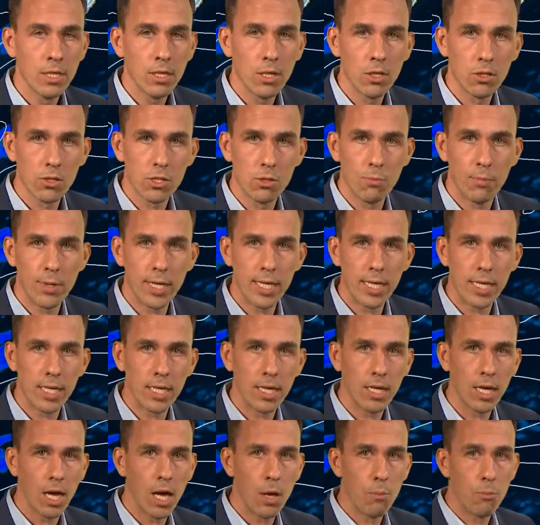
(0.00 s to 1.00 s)
It'll also
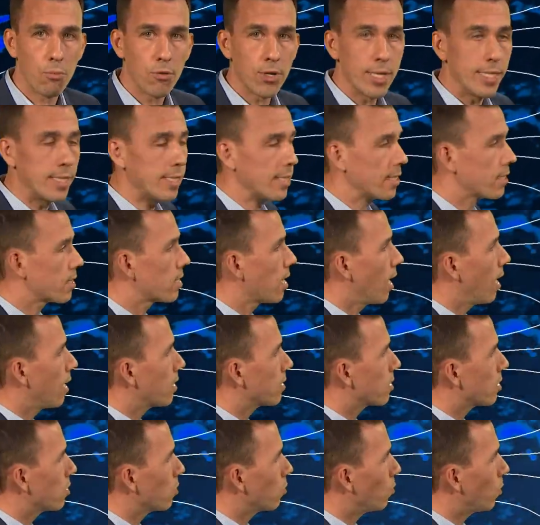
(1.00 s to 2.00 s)
be a breezy
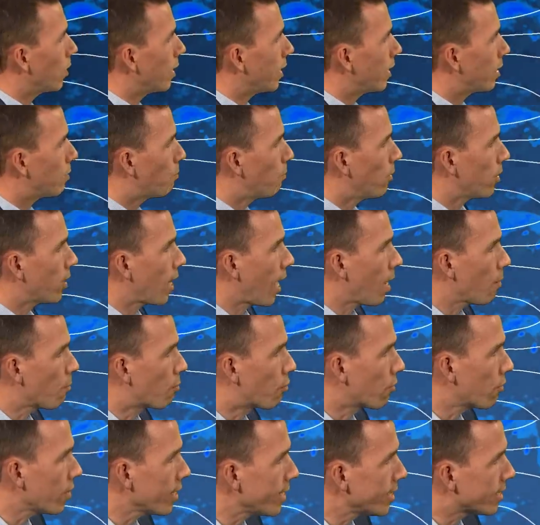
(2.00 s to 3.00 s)
start to the week, but
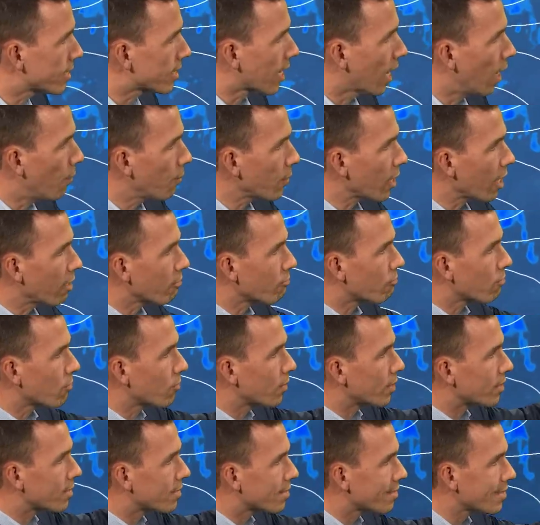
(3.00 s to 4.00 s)
that breeze coming up
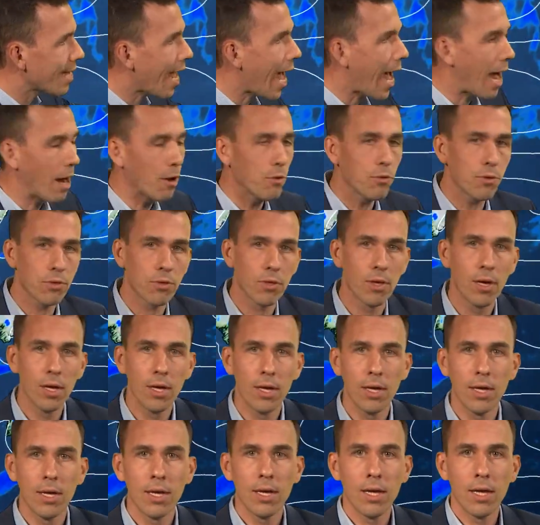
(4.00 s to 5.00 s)
from the south
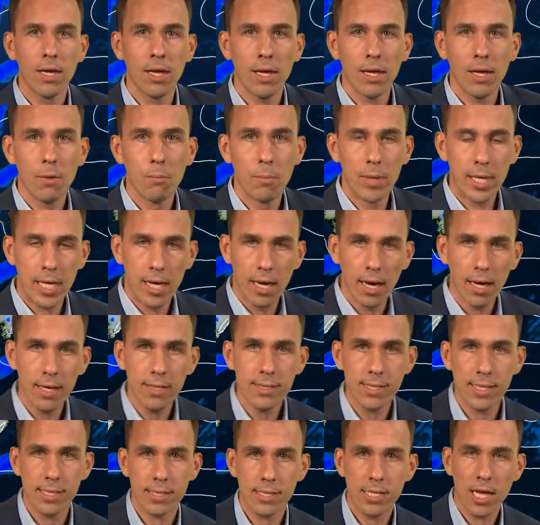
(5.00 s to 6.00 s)

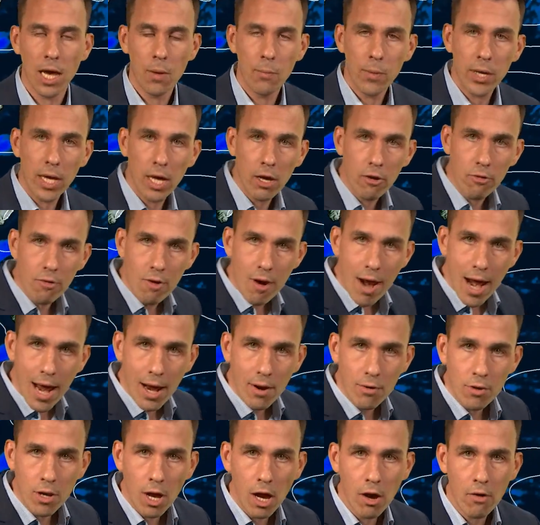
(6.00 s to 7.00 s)
because it's coming
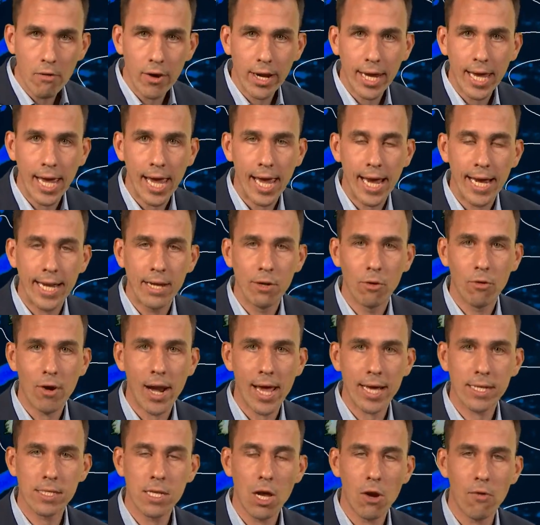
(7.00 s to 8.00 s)
around Hurricane or
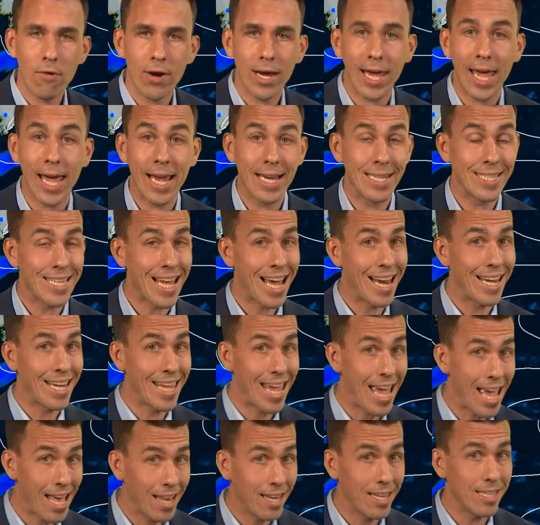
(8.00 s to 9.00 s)
ex-Hurricane
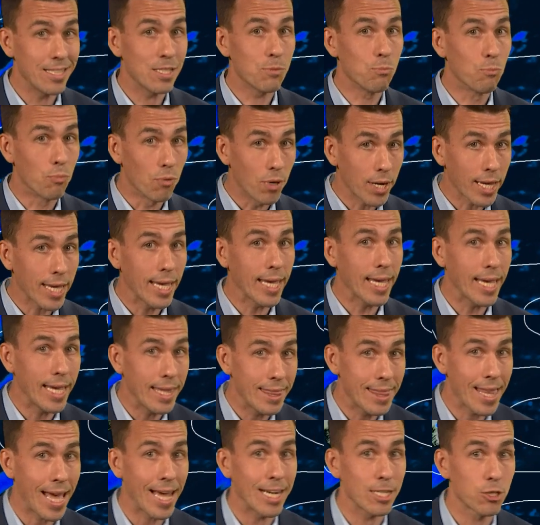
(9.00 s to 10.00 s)
Danielle, it's bringing
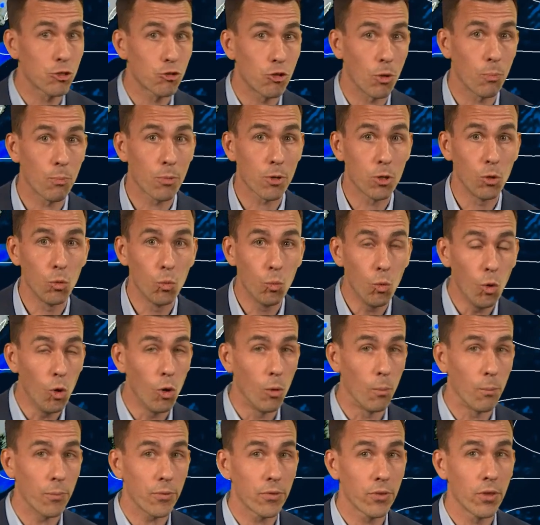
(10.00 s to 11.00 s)
in that tropical
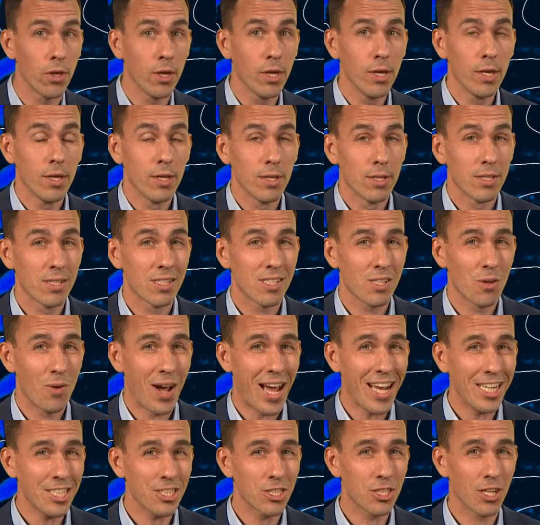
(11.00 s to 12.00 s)
warmth. So
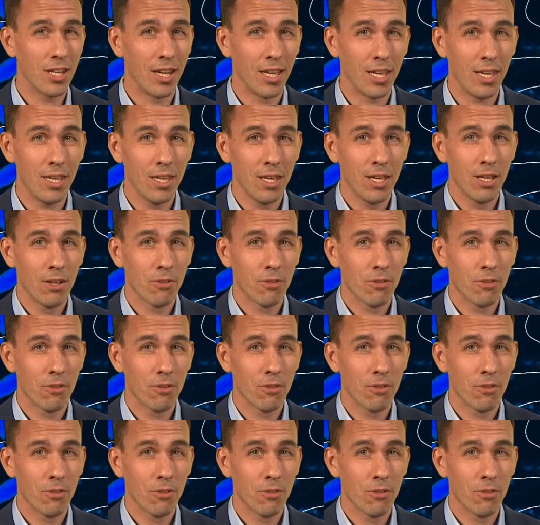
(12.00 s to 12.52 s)
actually,